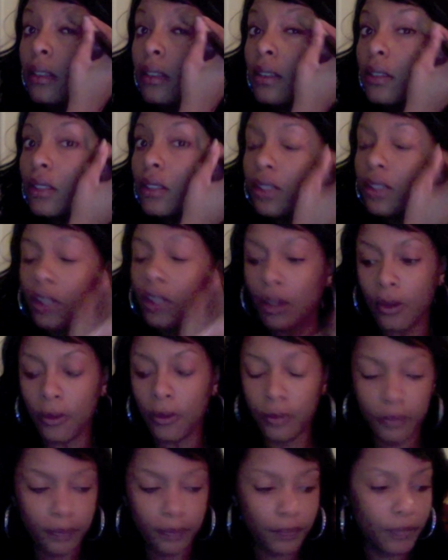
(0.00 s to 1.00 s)
so
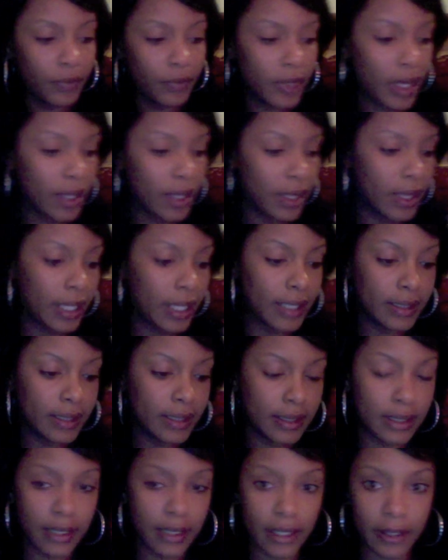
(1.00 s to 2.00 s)
now that that's
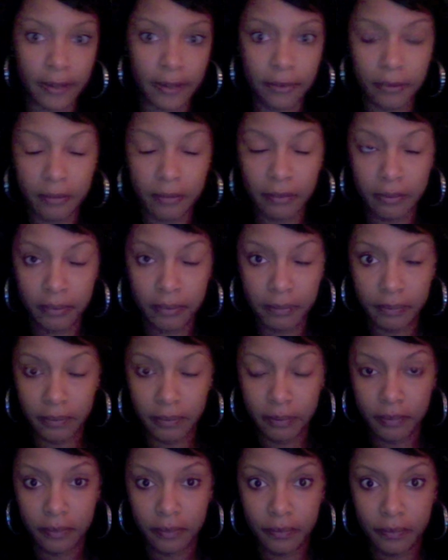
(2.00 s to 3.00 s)
done,
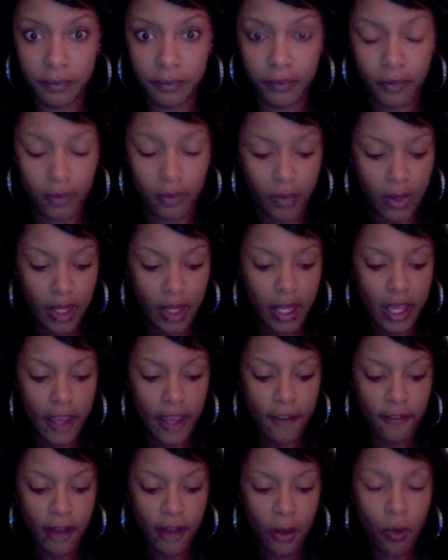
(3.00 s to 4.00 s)

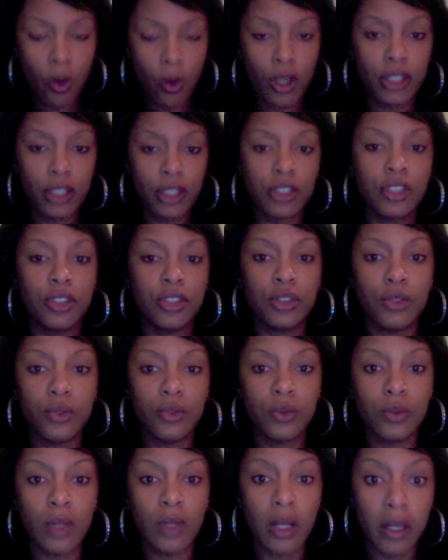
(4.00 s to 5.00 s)
if I want
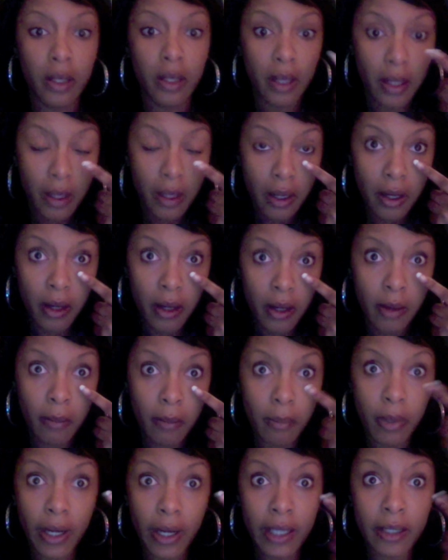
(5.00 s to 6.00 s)
to
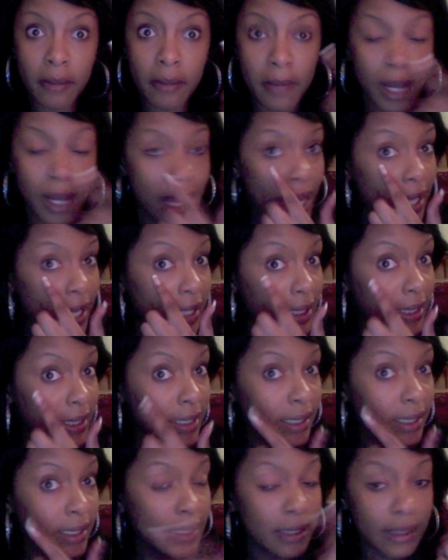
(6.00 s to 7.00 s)
brighten up my
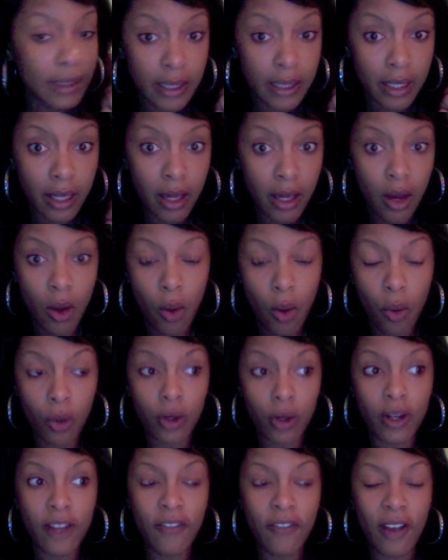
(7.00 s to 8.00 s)
eyelids,
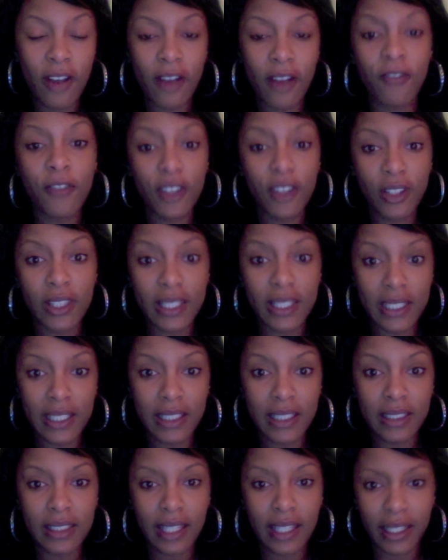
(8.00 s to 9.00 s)
or if I feel the
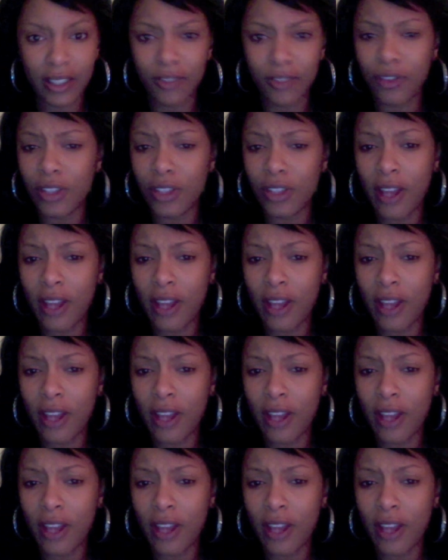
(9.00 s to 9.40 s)
need, like if you